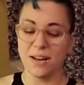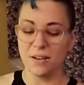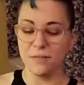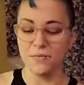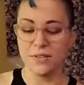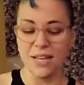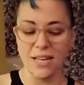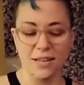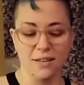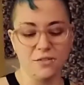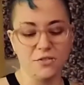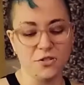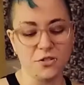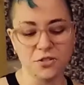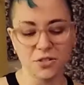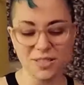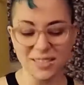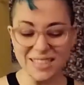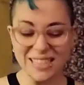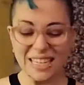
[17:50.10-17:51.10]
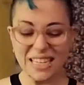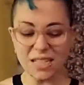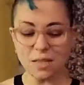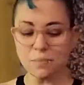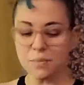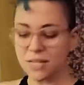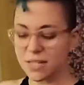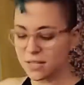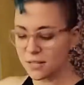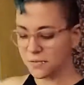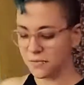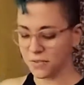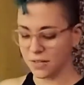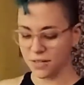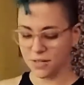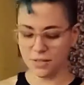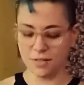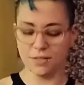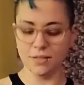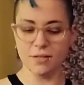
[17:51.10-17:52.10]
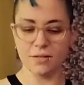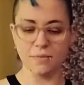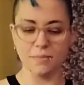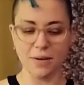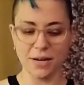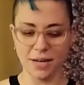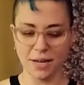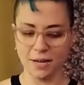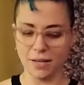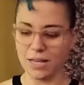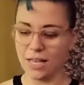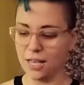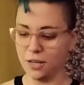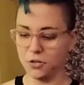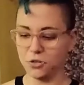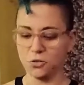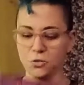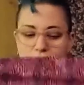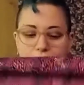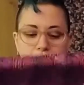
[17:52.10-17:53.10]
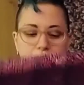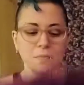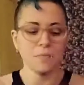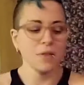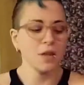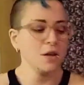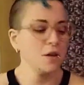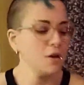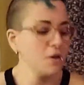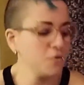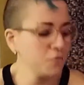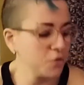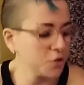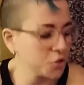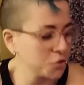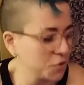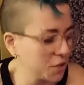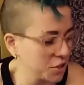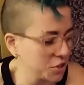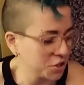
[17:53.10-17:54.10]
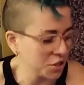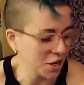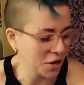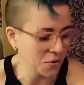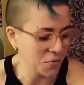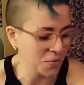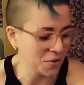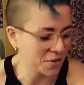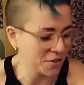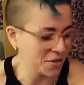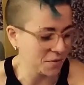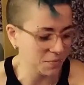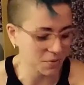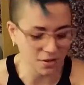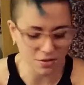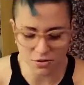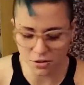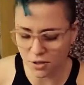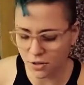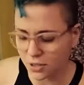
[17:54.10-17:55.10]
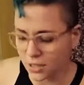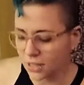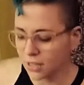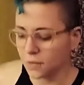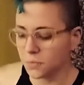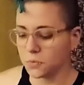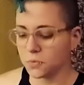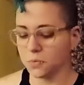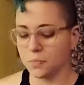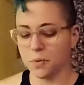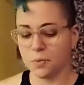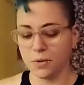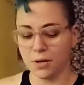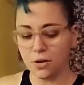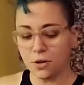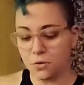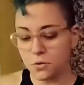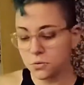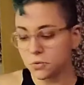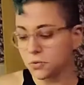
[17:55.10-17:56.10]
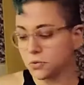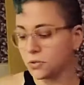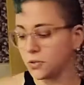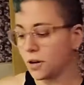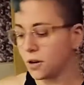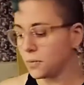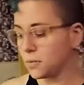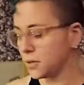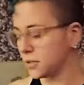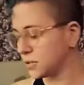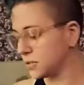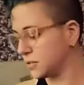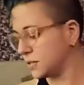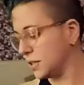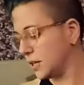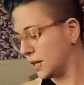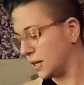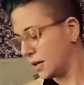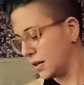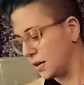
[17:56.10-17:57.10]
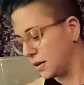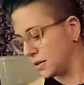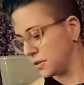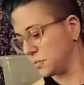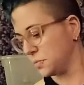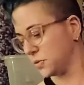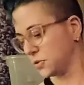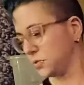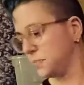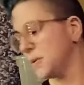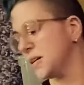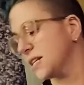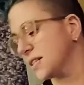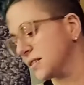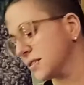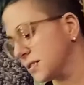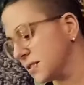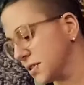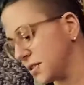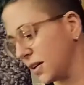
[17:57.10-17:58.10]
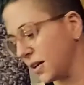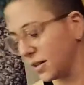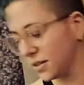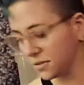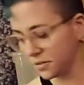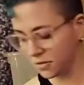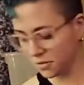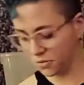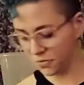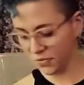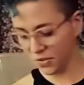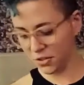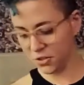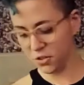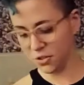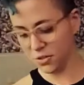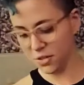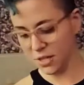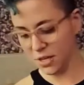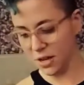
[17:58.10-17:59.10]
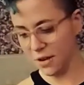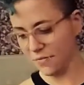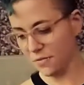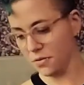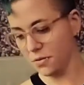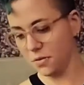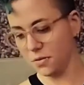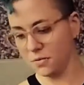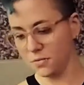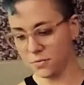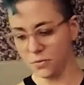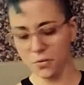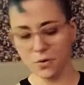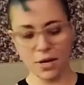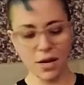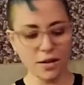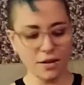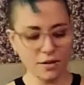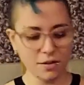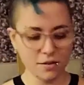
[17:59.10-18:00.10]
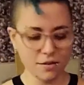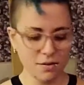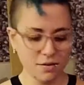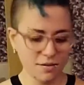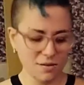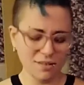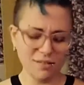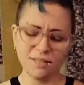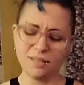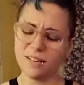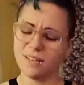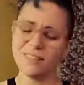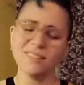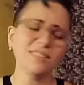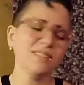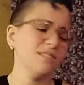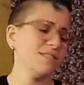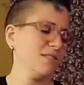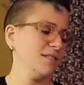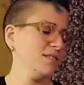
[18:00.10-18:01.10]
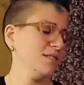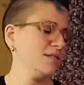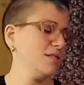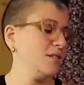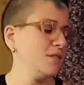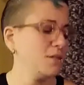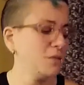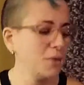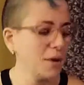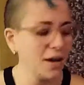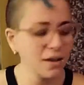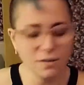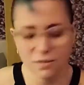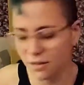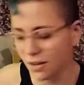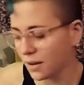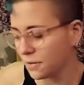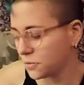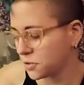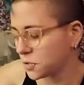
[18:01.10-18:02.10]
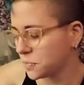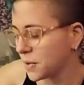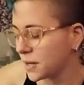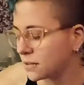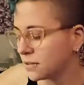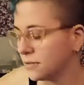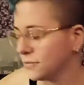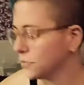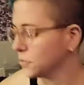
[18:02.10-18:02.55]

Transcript: have taken just a little bit of my occasional frustration out with him, because there are times when people are like, oh, Star Wars is the most amazing science fiction thing ever created, and, you know, I respect it for